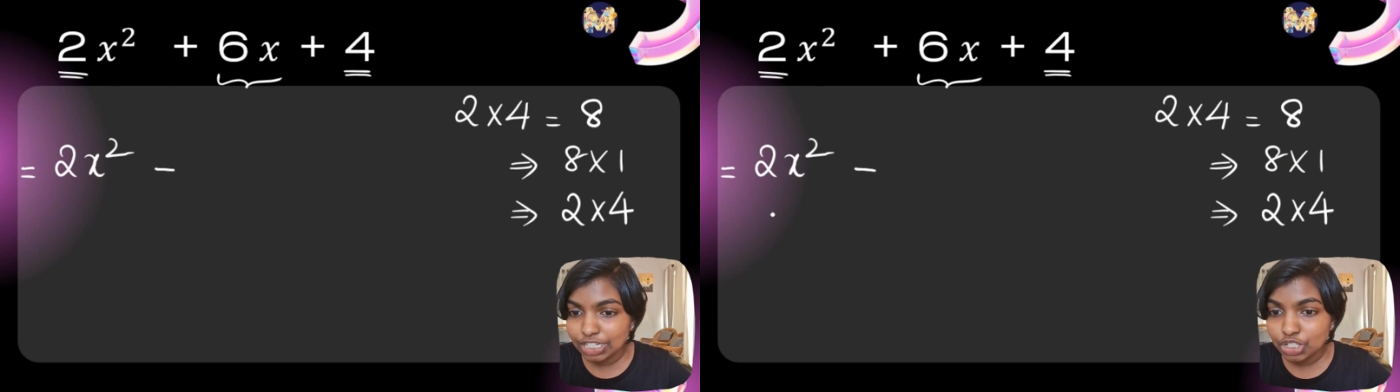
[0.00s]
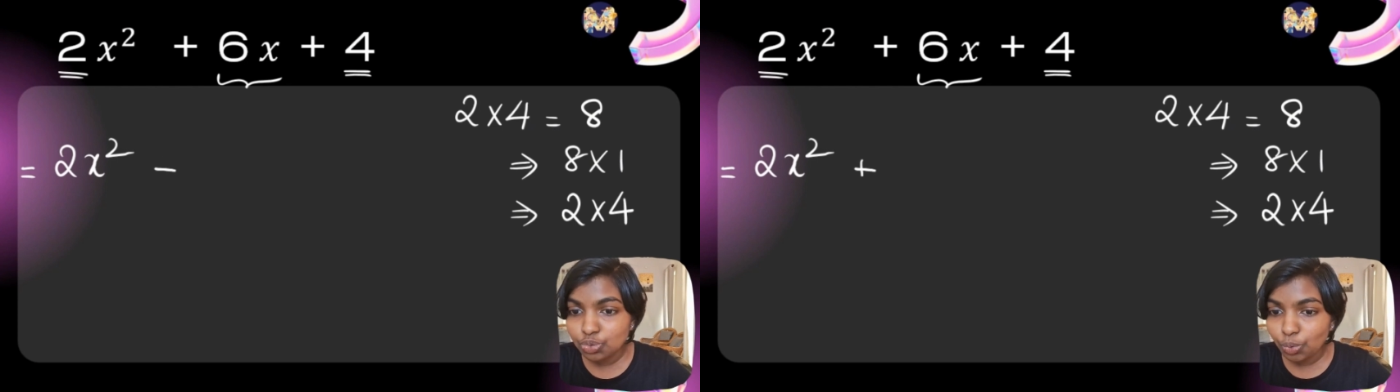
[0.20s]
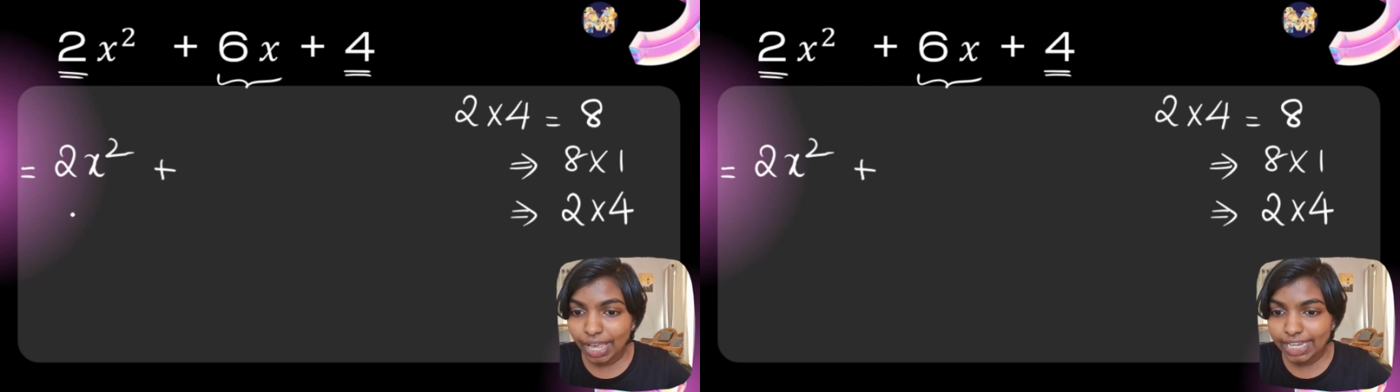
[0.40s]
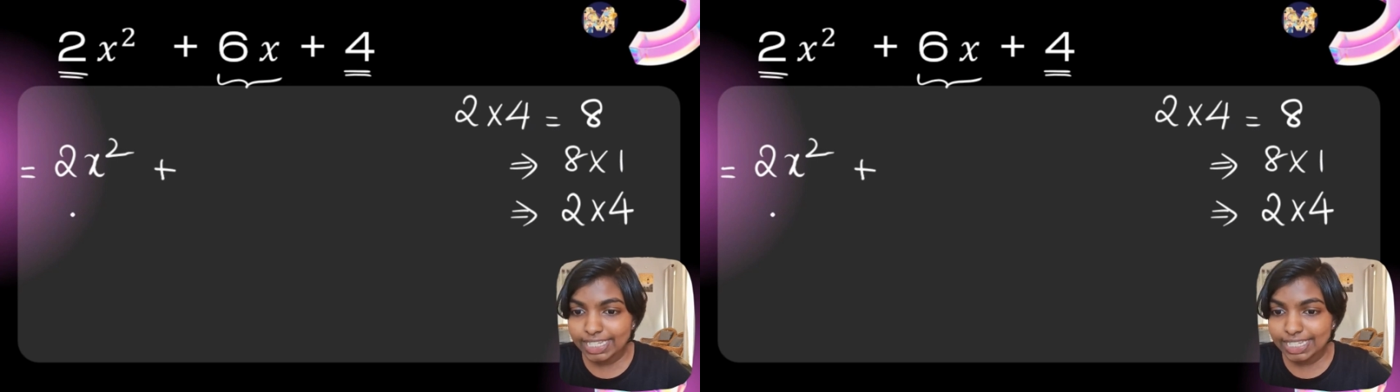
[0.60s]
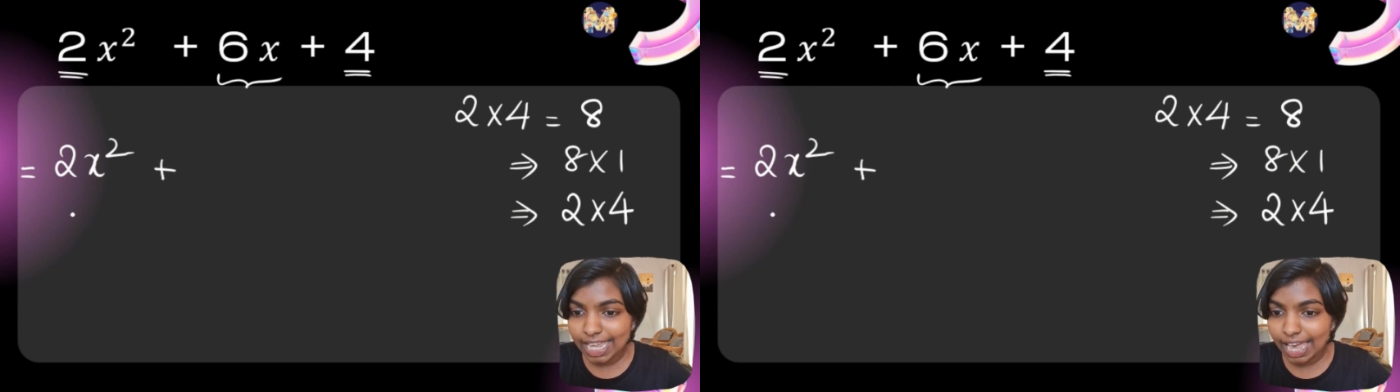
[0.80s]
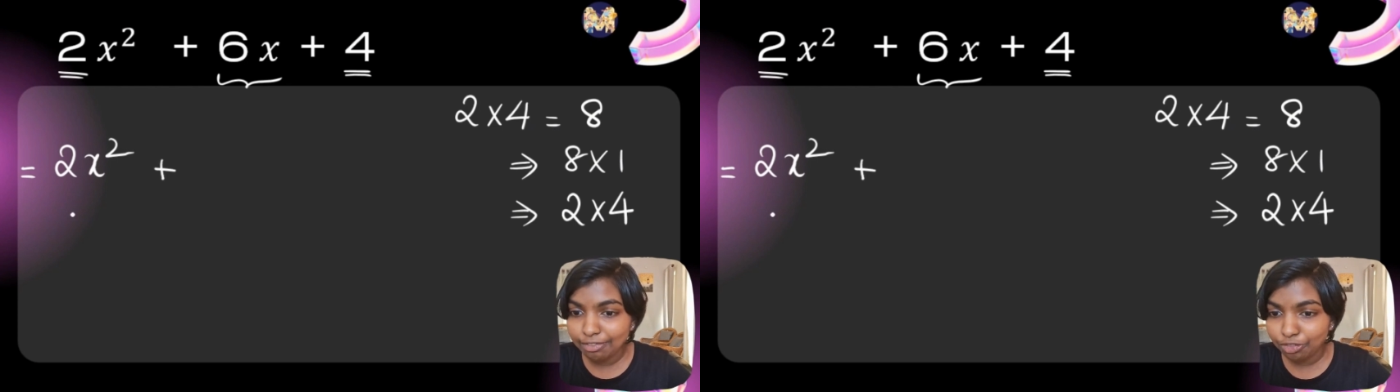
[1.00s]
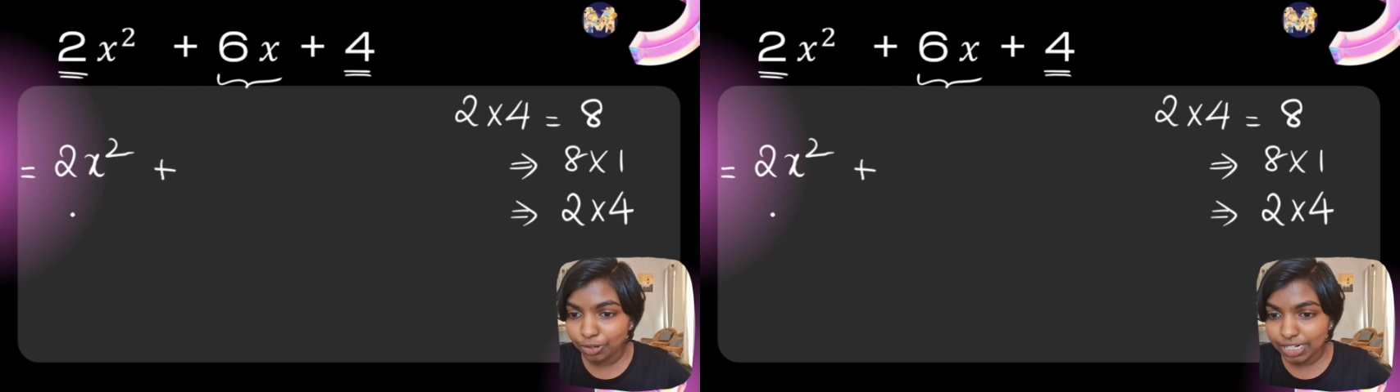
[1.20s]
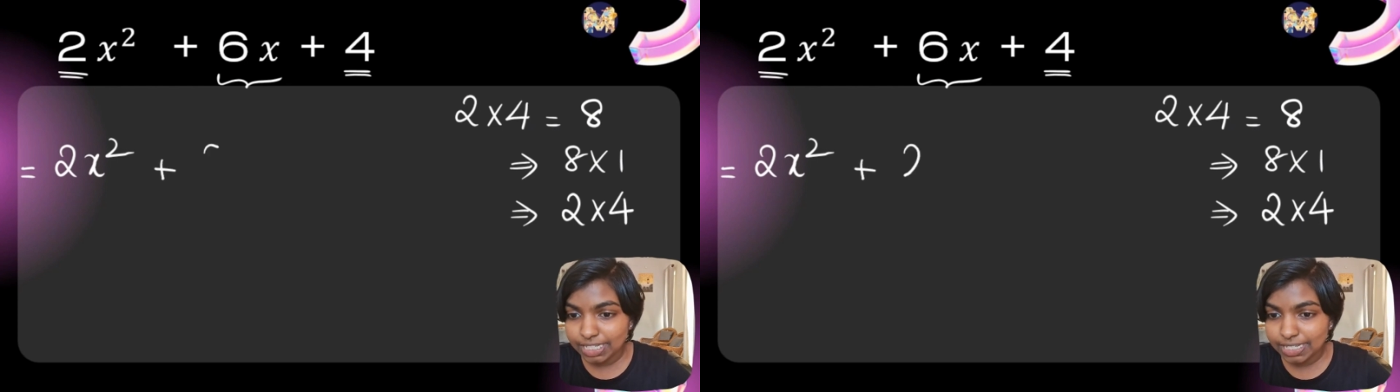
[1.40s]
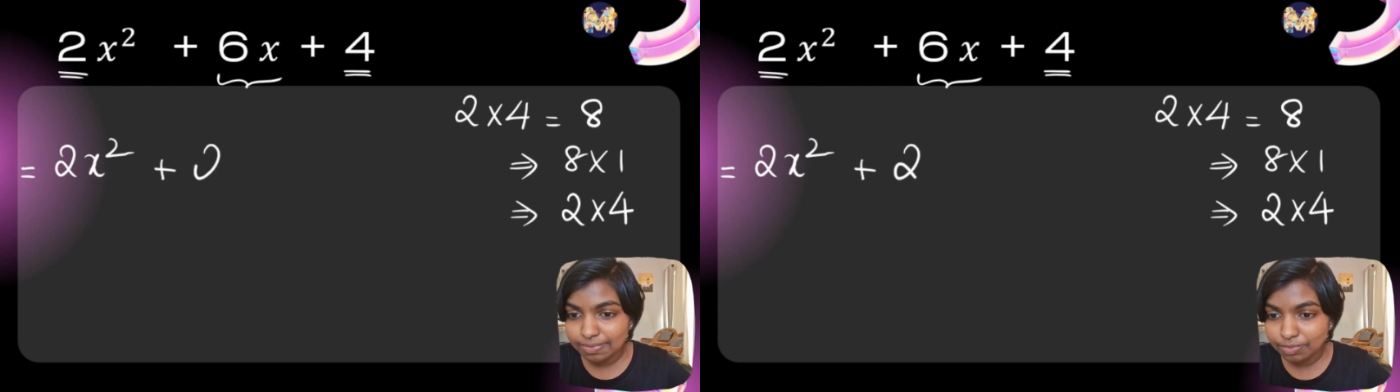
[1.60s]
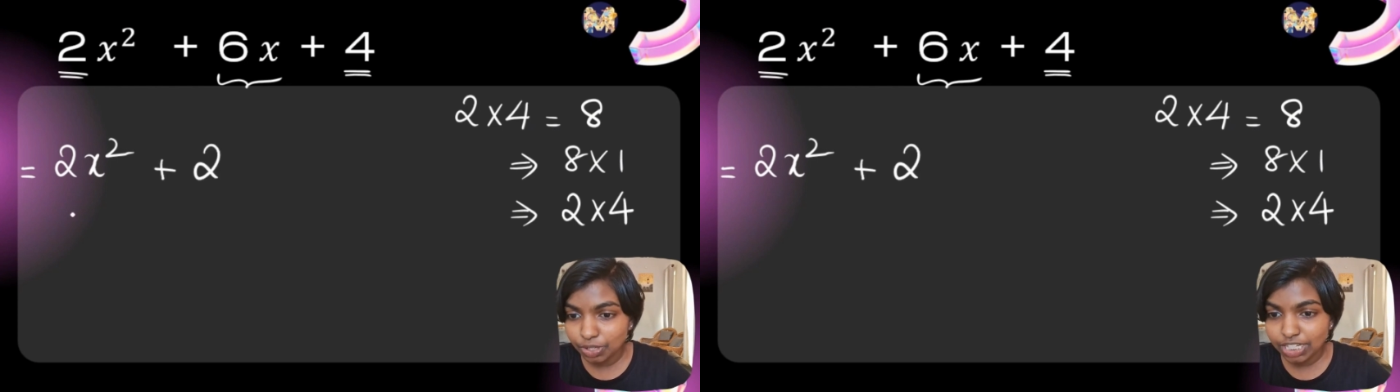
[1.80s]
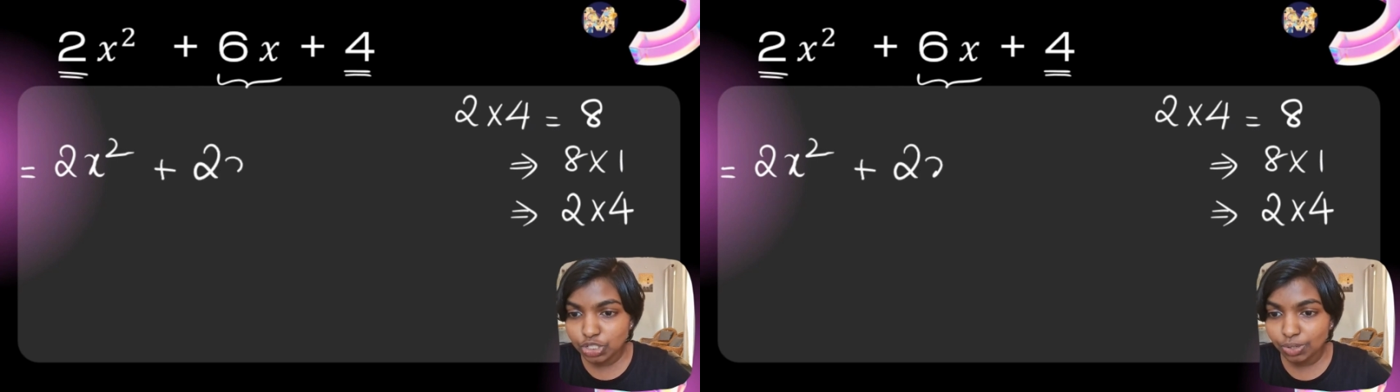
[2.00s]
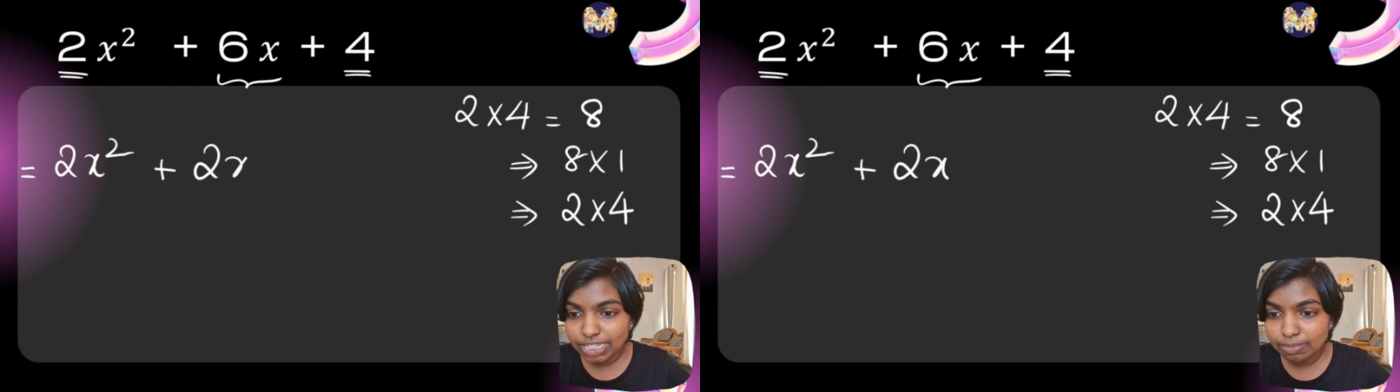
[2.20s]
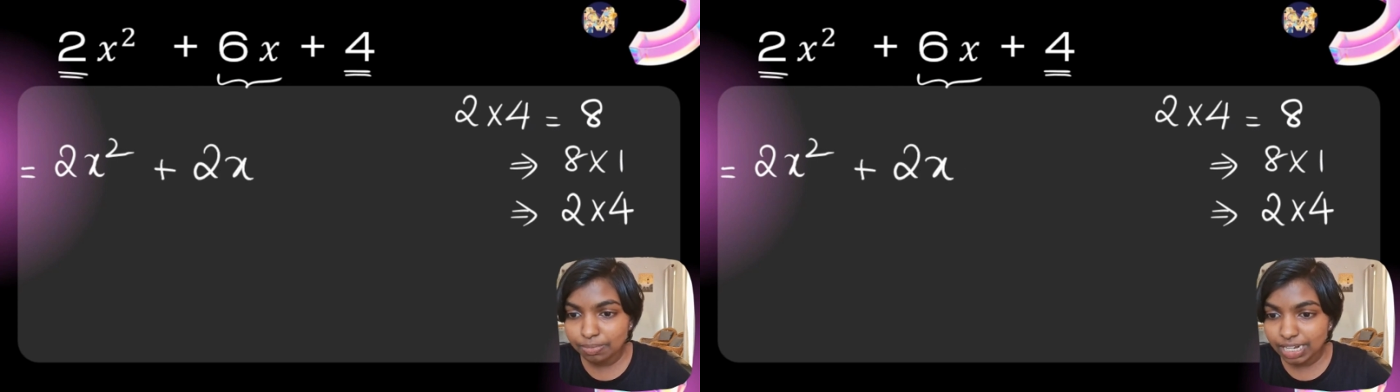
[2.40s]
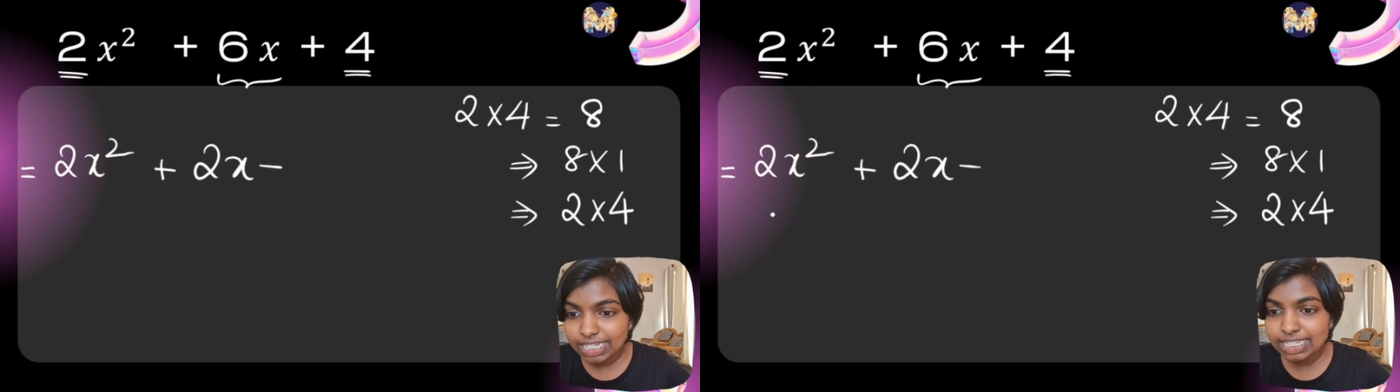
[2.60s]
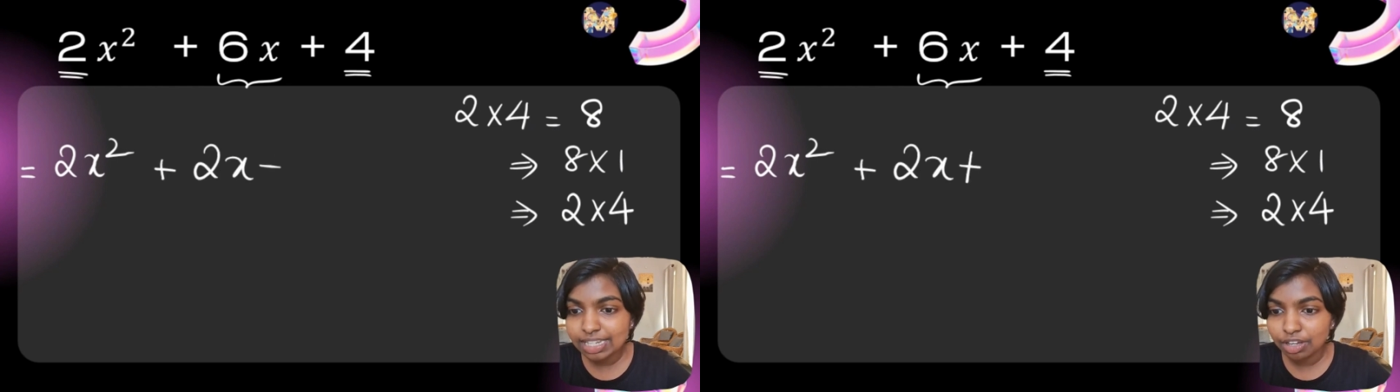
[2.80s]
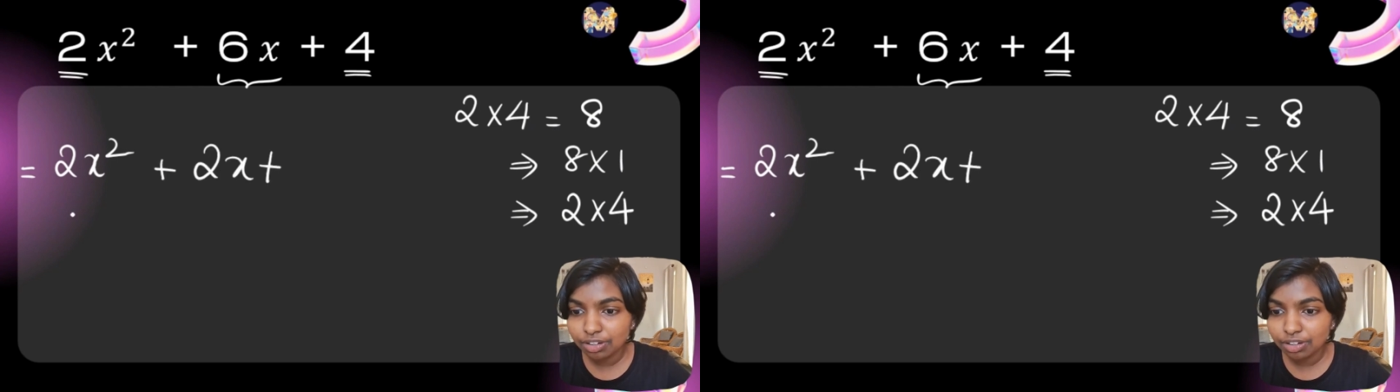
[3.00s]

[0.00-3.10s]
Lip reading: 2x and 4x. Okay, 2x plus